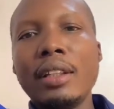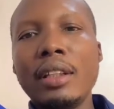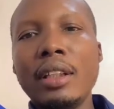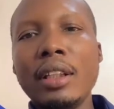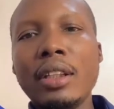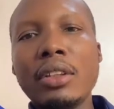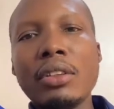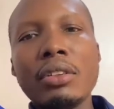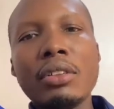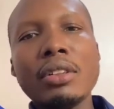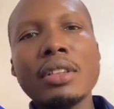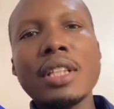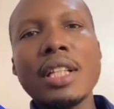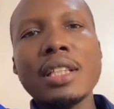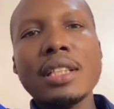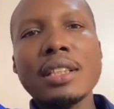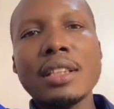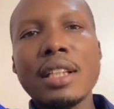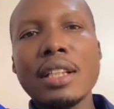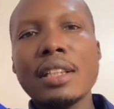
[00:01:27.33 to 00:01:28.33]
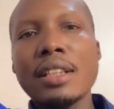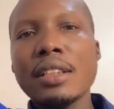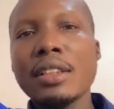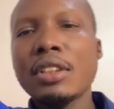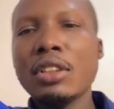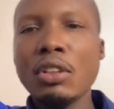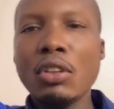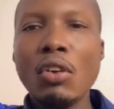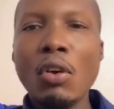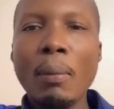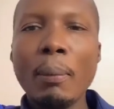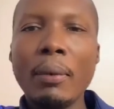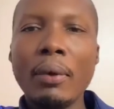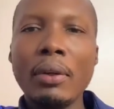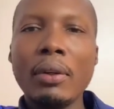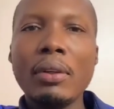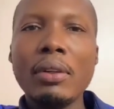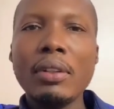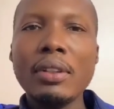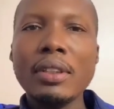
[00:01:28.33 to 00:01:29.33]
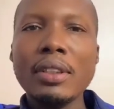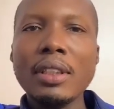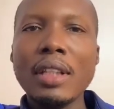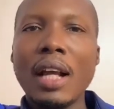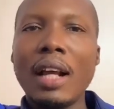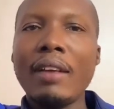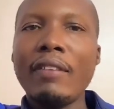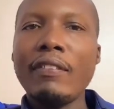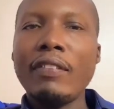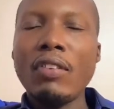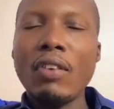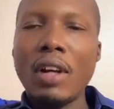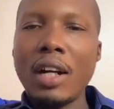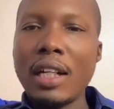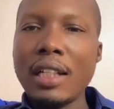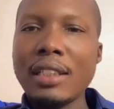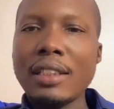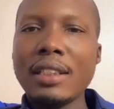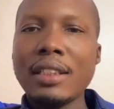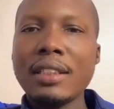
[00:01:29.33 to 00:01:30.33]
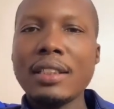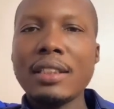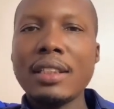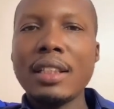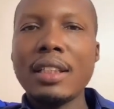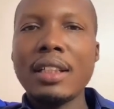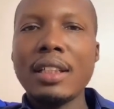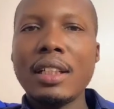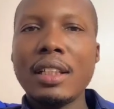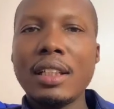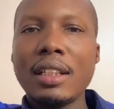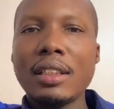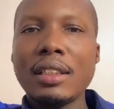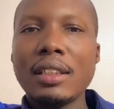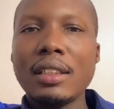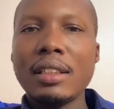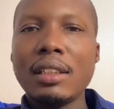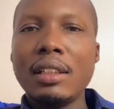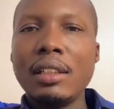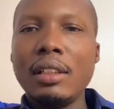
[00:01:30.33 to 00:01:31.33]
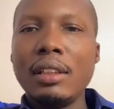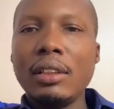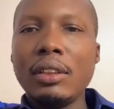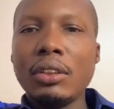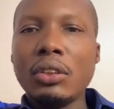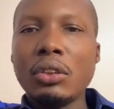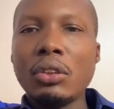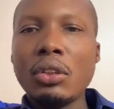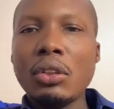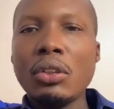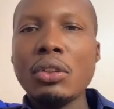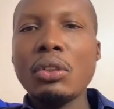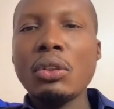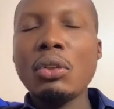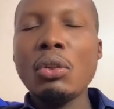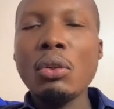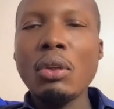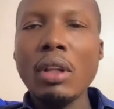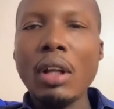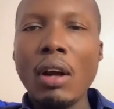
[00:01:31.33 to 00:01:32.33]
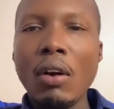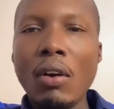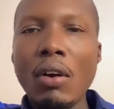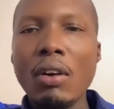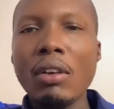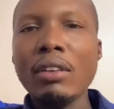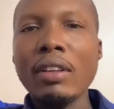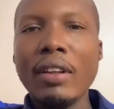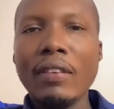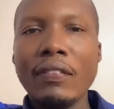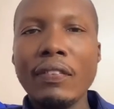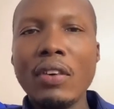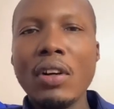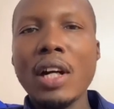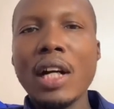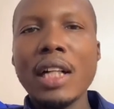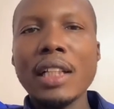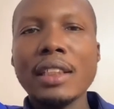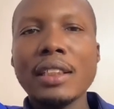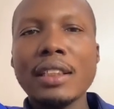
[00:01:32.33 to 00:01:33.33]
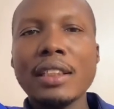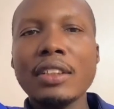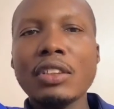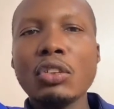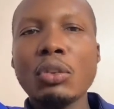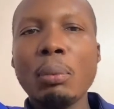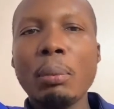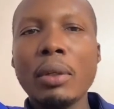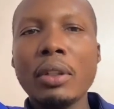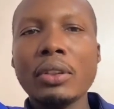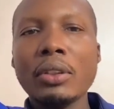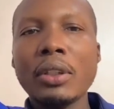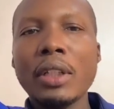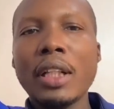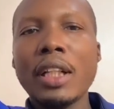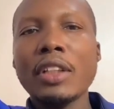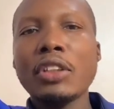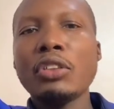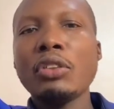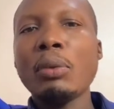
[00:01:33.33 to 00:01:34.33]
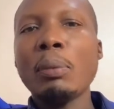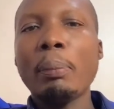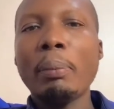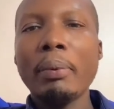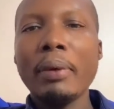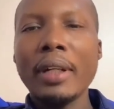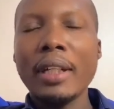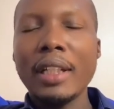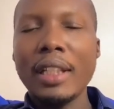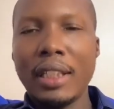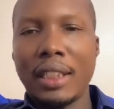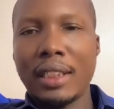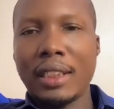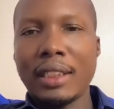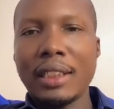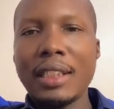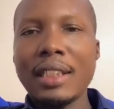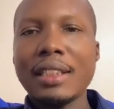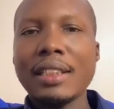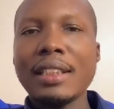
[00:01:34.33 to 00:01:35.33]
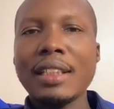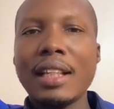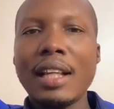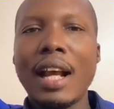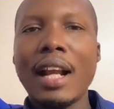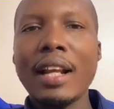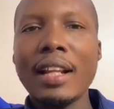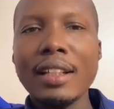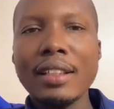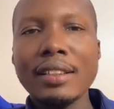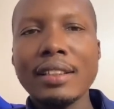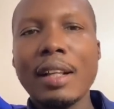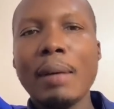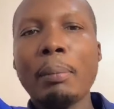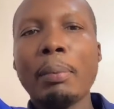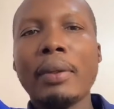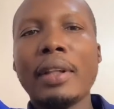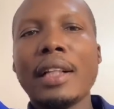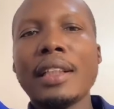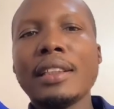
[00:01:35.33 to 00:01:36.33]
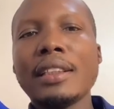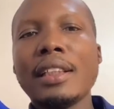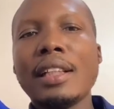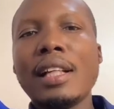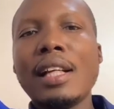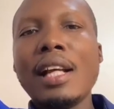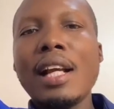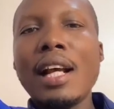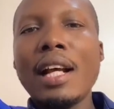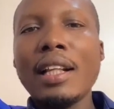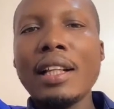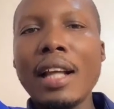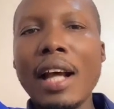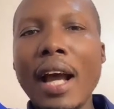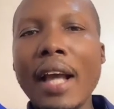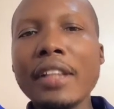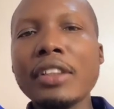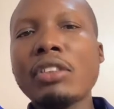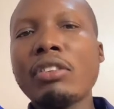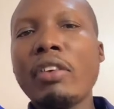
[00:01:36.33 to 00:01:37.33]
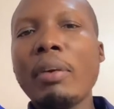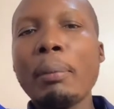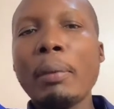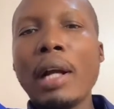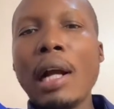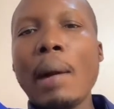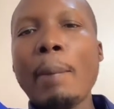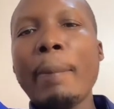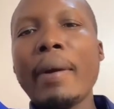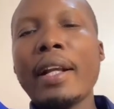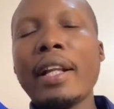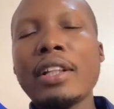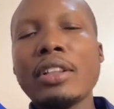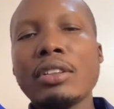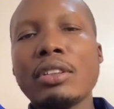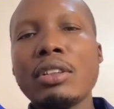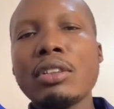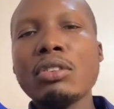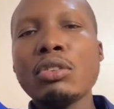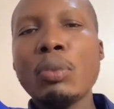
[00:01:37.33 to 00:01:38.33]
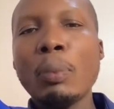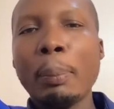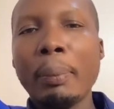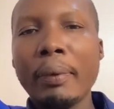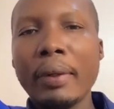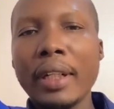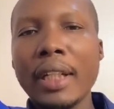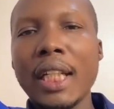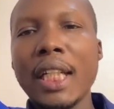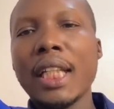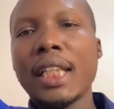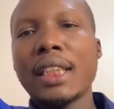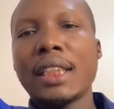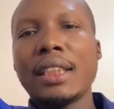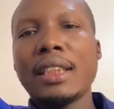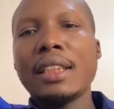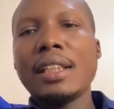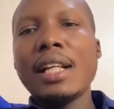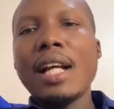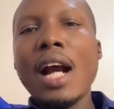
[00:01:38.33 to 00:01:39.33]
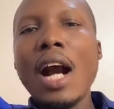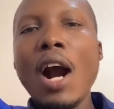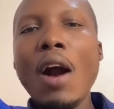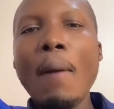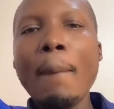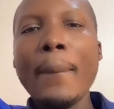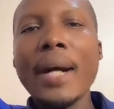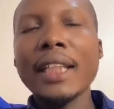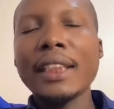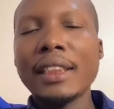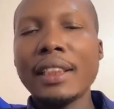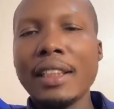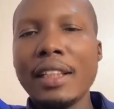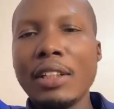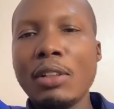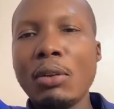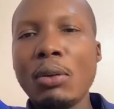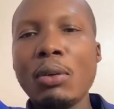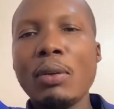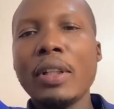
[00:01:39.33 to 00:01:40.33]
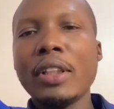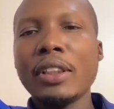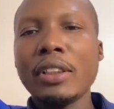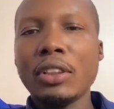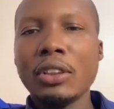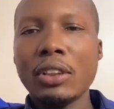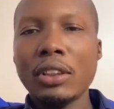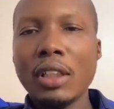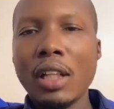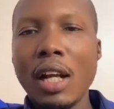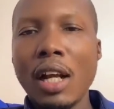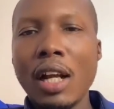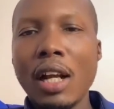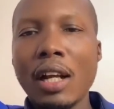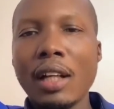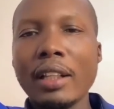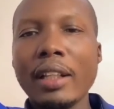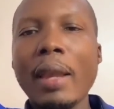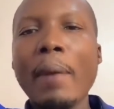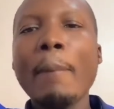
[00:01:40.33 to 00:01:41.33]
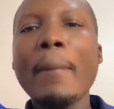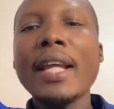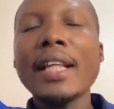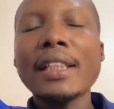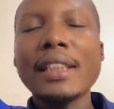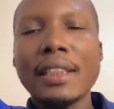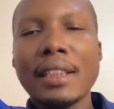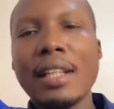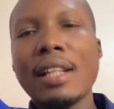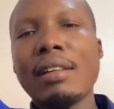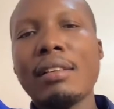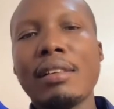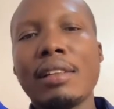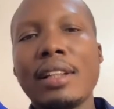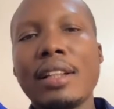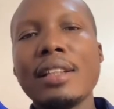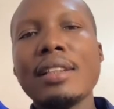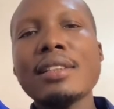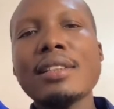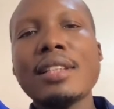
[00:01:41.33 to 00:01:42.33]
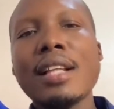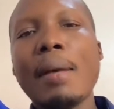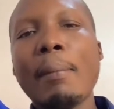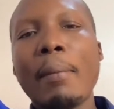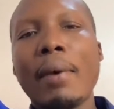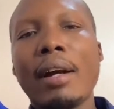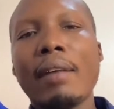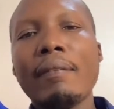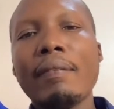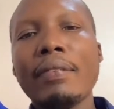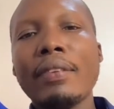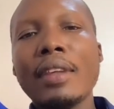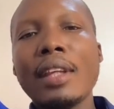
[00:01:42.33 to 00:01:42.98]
It uses statistical models and forecasting techniques. So you do all the forecasting to make sure that you predict, let's say an example that the ice cream company is going to predict how much they may sell in summer.